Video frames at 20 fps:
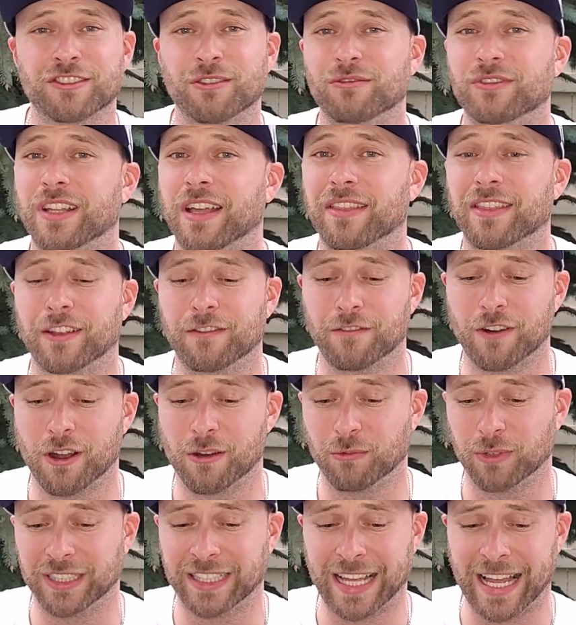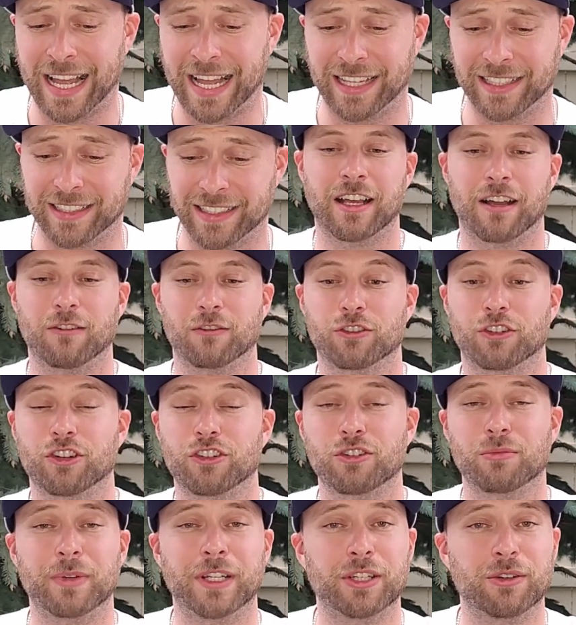so nothing wrong with that. Now,
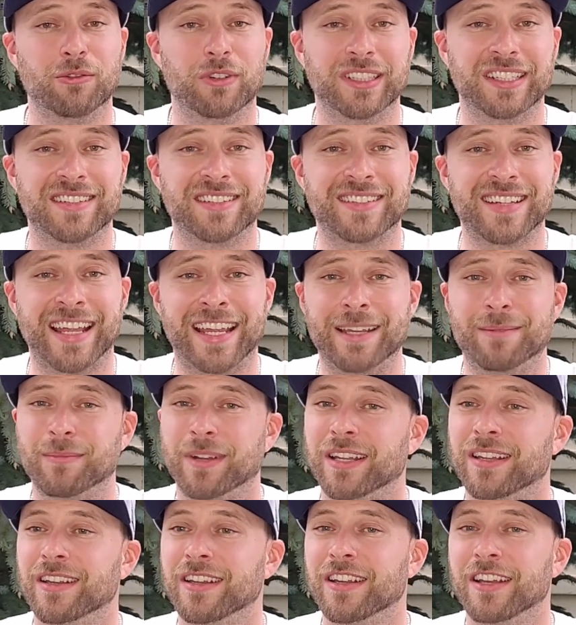should you be doing the same?